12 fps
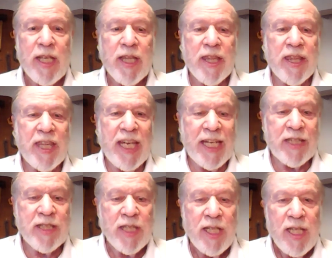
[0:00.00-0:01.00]

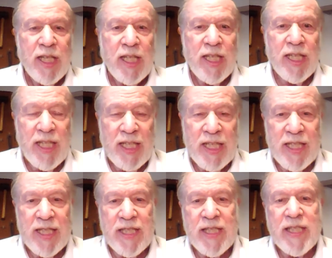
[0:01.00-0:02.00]
that it
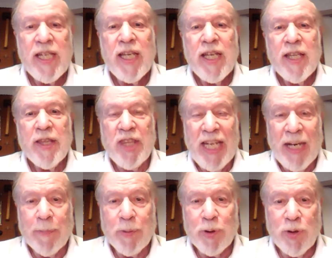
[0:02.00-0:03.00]
is the
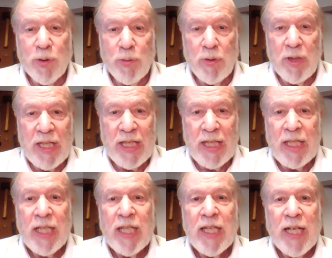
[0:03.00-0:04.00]

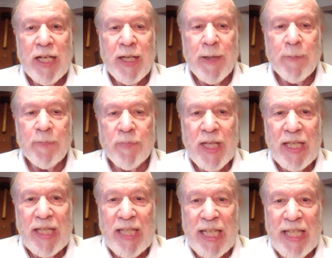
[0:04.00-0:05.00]
opportunity um,
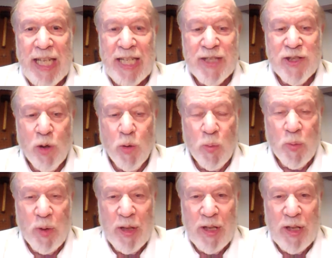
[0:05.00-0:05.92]
and, and, and so